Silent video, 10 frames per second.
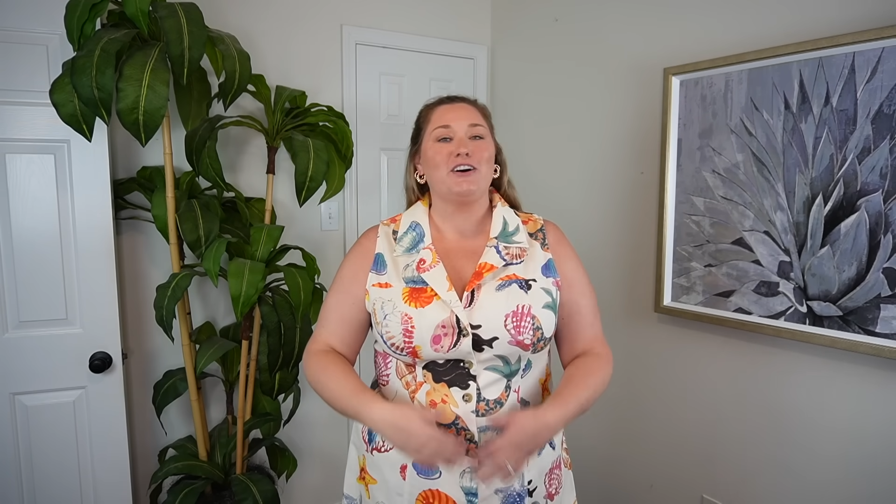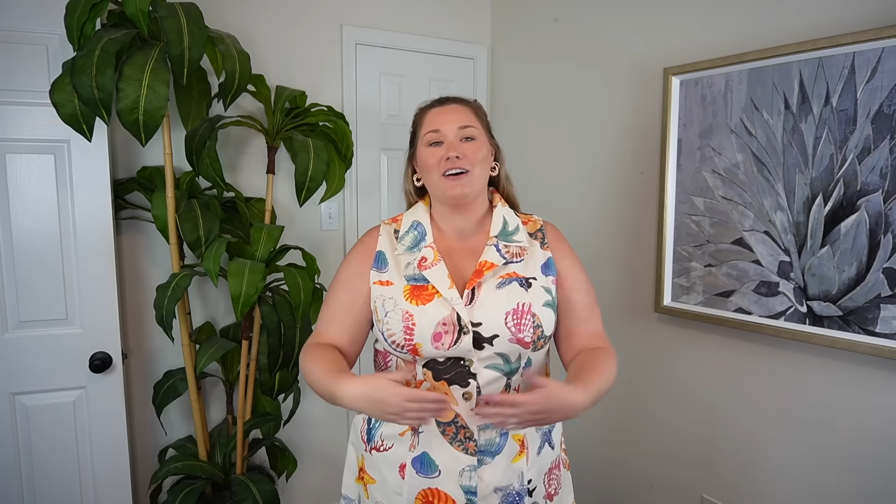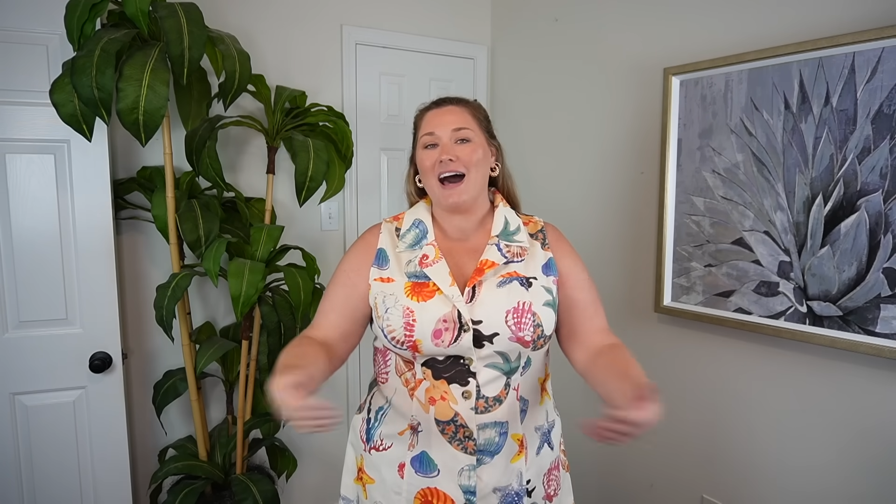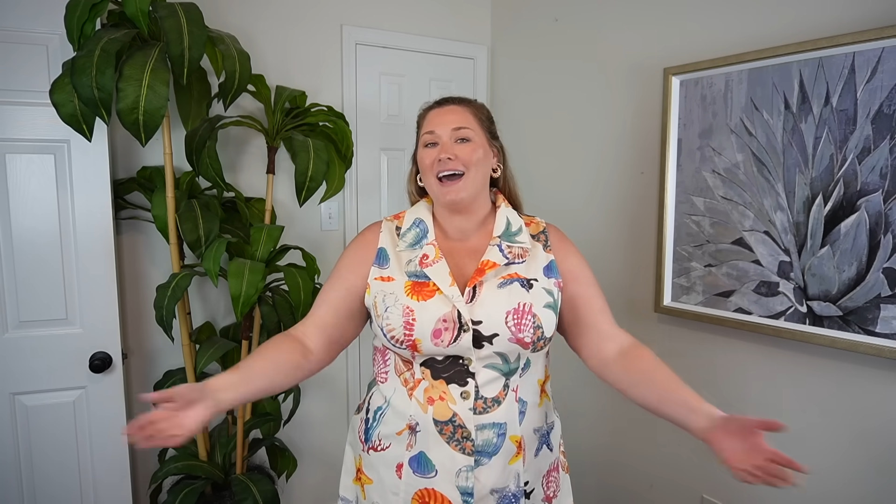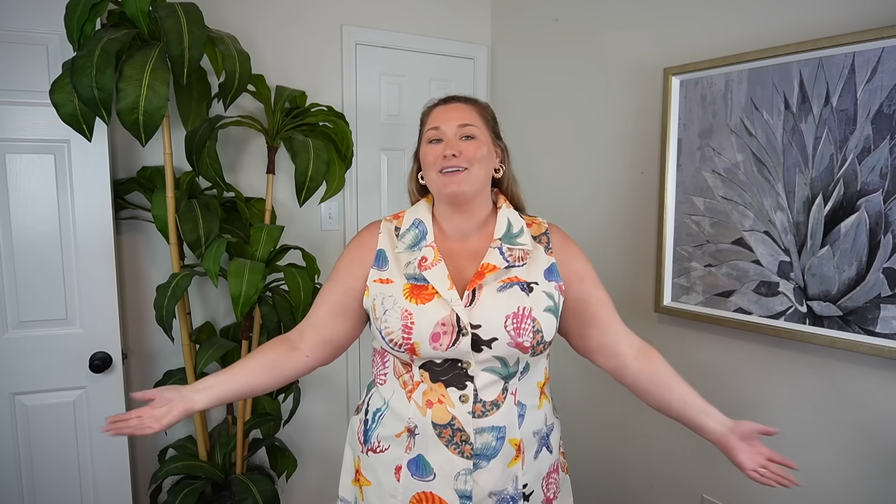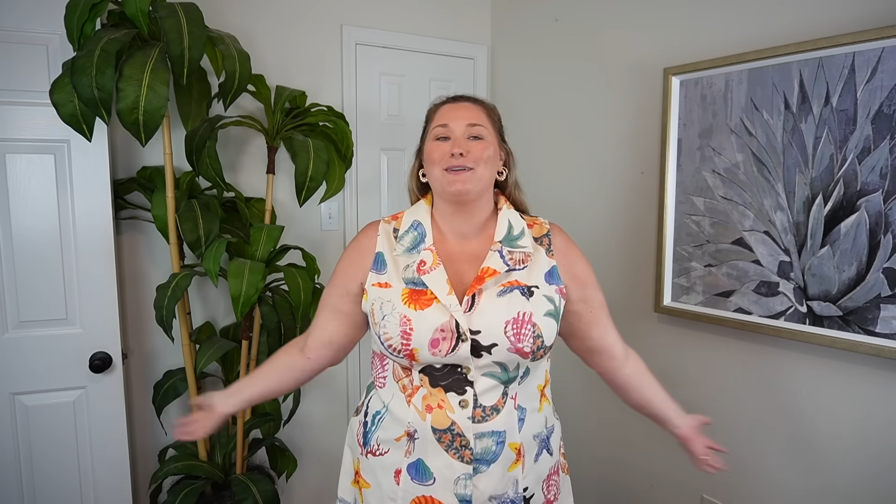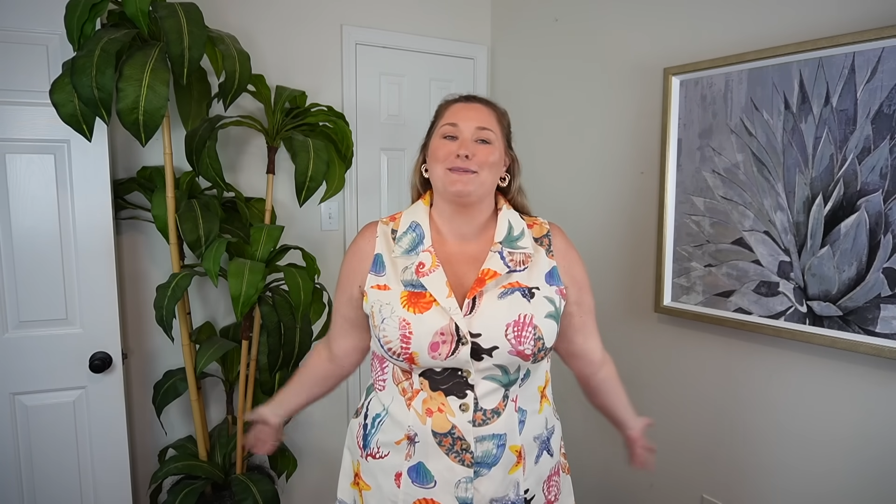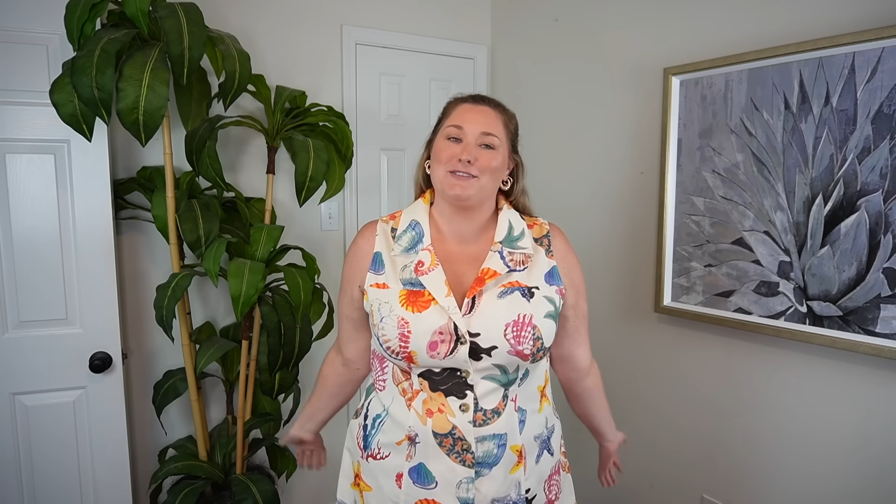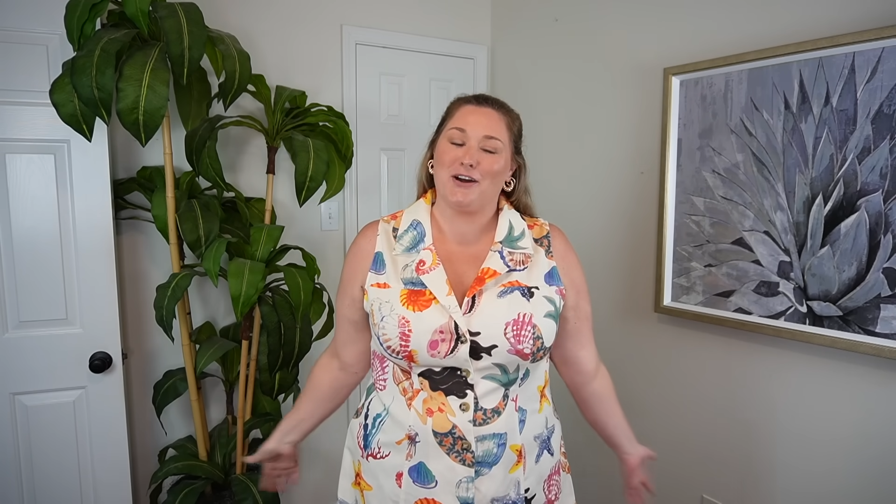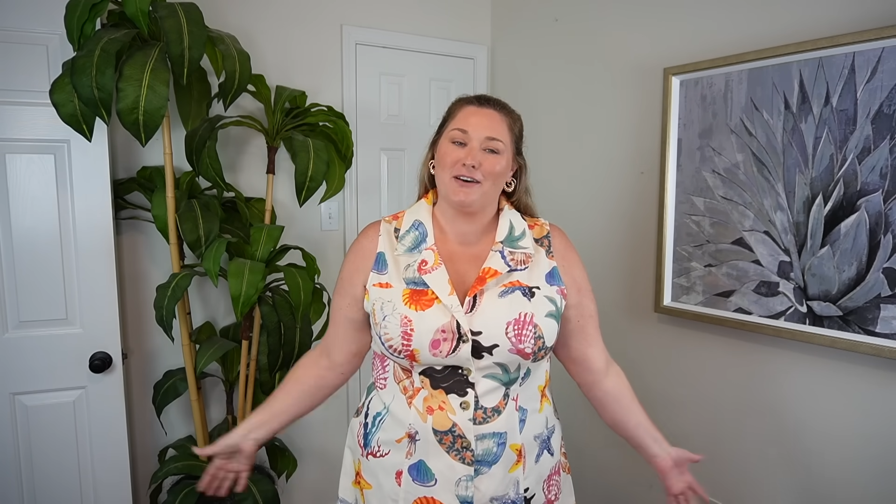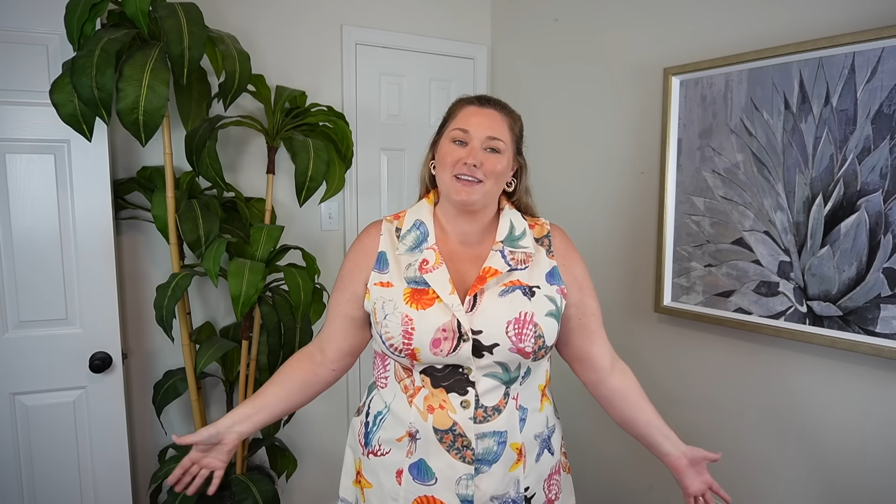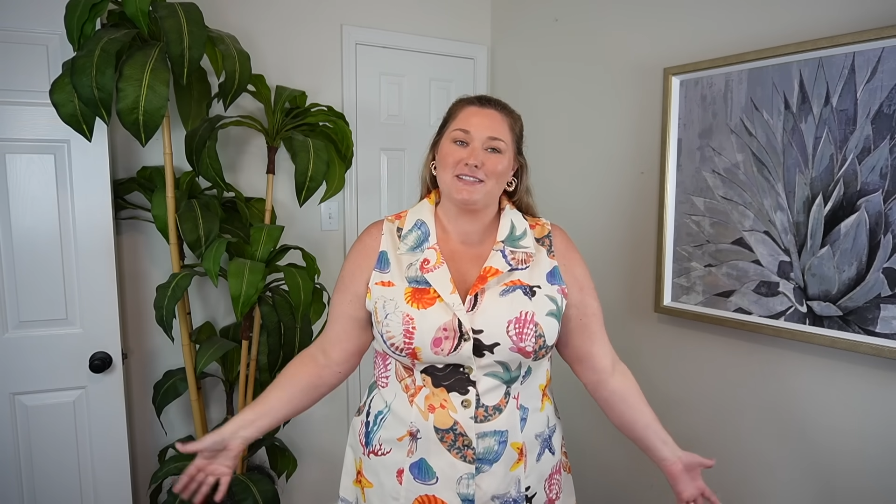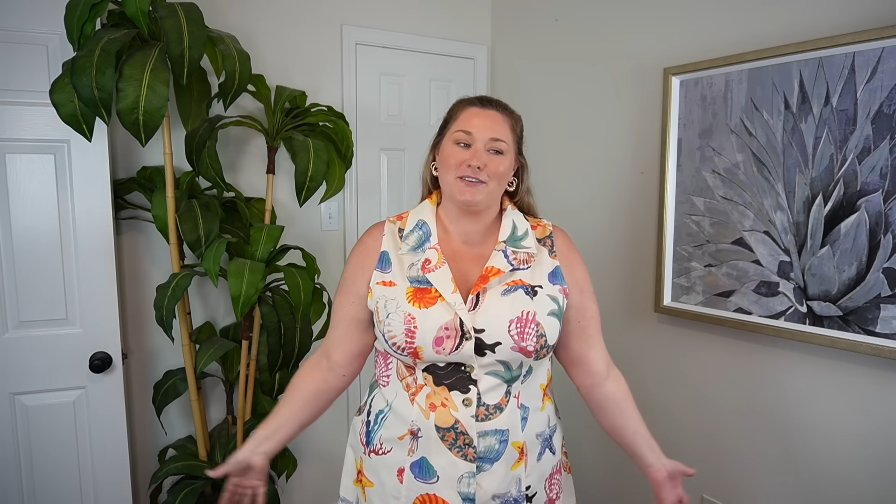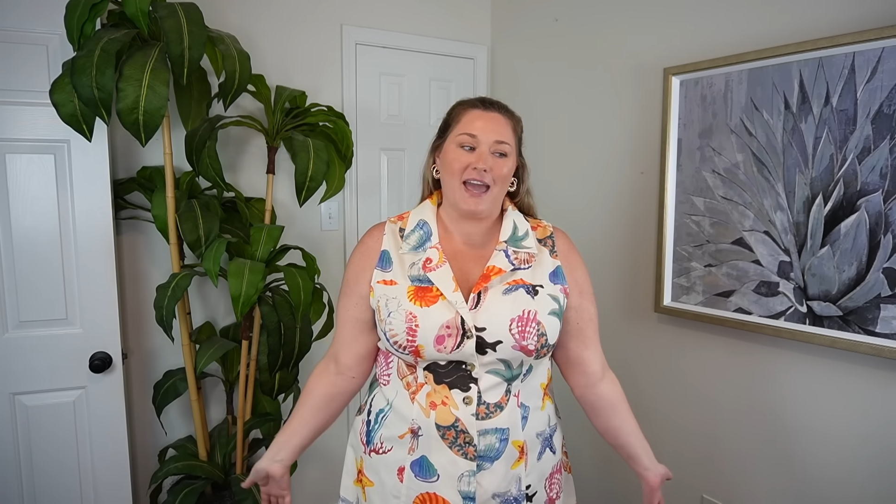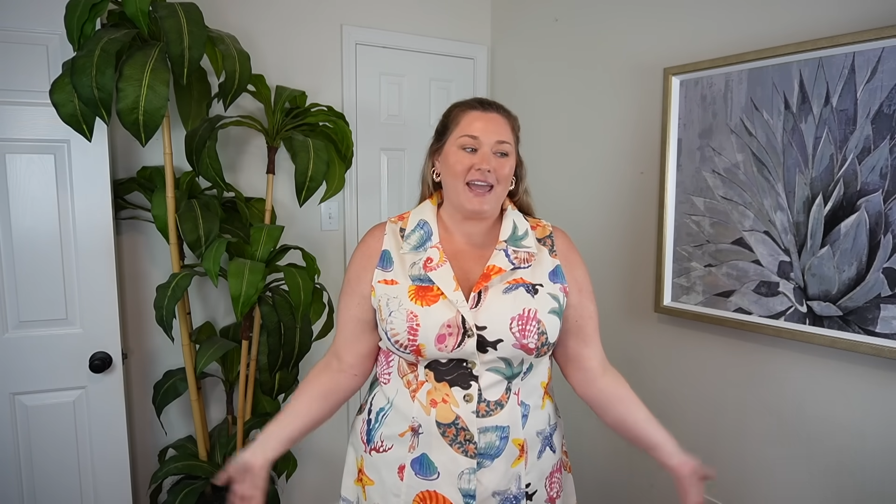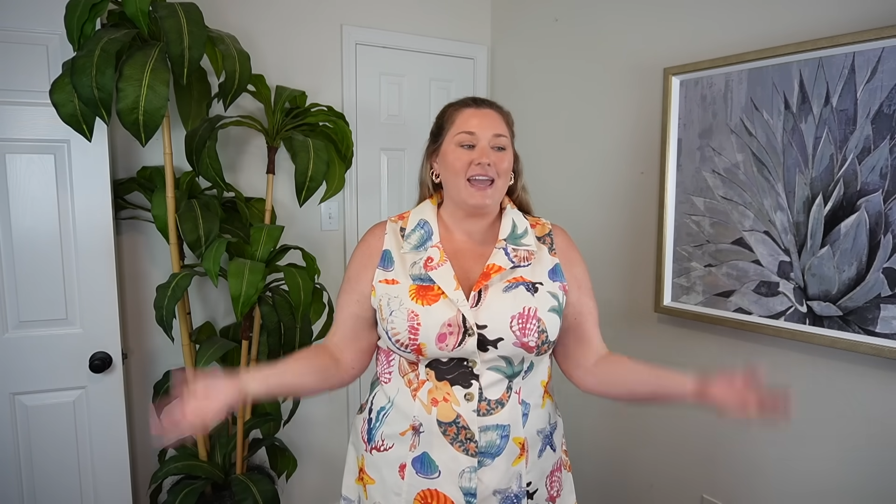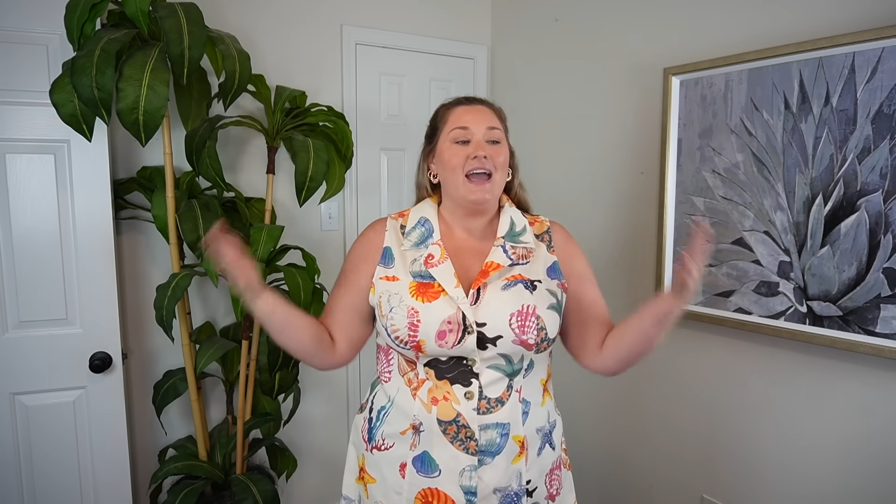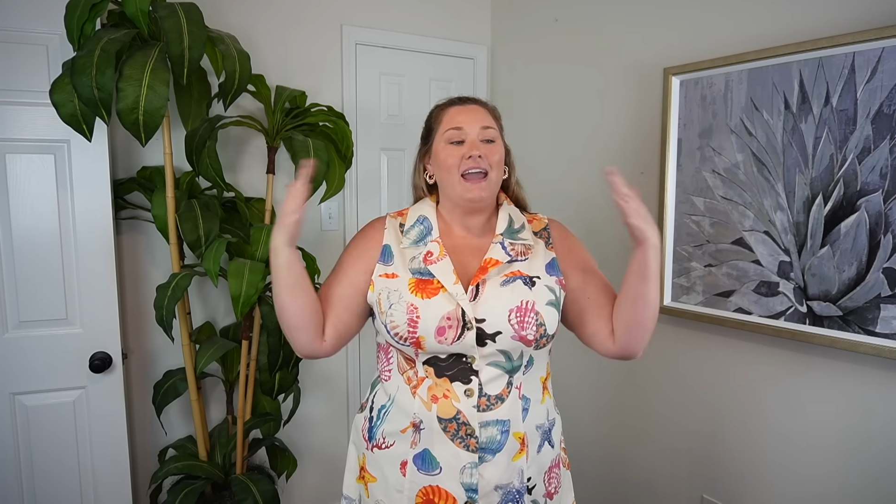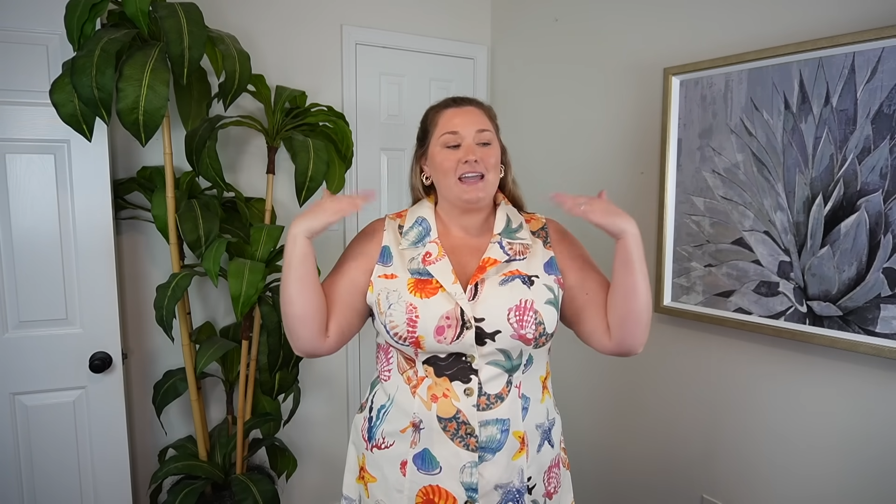I don't know what to call this, okay?